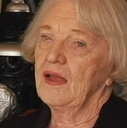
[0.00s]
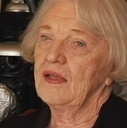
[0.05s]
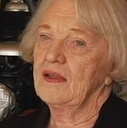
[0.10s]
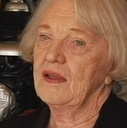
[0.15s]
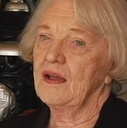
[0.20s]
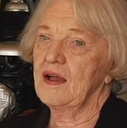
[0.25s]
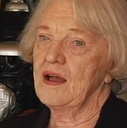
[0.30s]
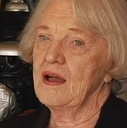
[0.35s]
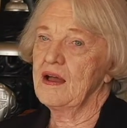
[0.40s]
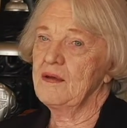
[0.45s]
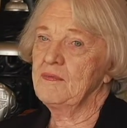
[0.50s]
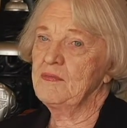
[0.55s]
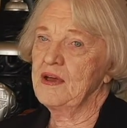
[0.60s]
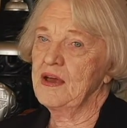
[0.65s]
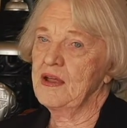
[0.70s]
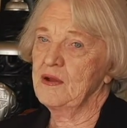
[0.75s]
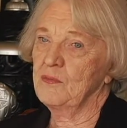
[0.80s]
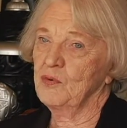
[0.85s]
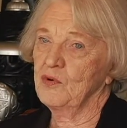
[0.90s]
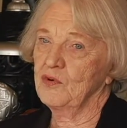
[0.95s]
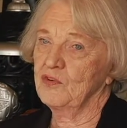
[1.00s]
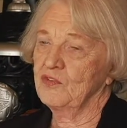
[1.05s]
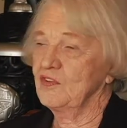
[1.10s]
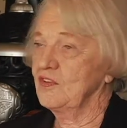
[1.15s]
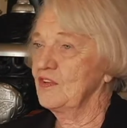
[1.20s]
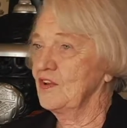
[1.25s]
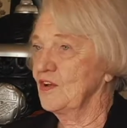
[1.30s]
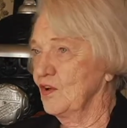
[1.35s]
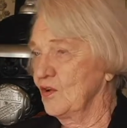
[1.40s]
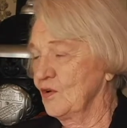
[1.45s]
Now, I'm not a
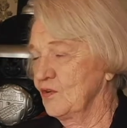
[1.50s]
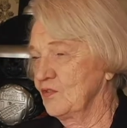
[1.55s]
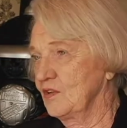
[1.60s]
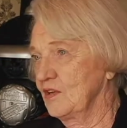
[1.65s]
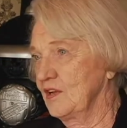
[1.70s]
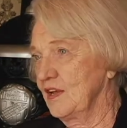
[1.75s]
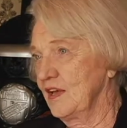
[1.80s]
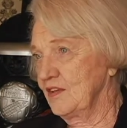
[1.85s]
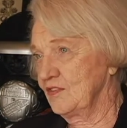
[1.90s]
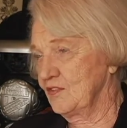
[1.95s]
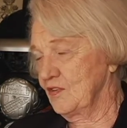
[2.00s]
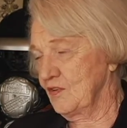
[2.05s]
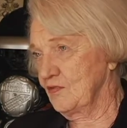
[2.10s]
person that goes and lays